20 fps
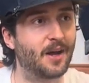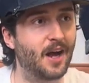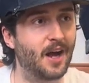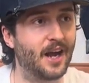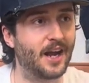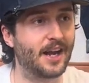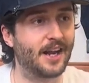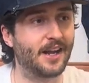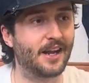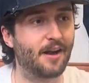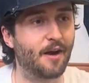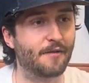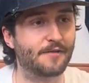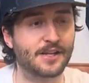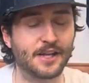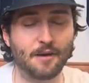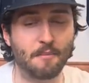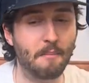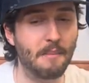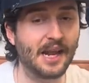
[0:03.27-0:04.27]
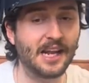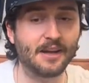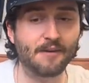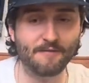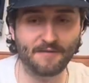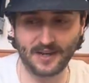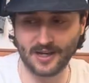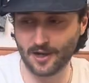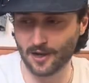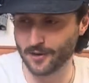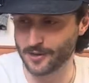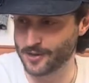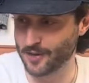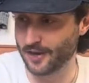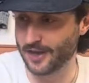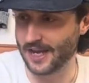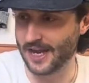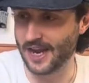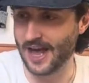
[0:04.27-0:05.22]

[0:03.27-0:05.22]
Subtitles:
and I've seen a million videos on it,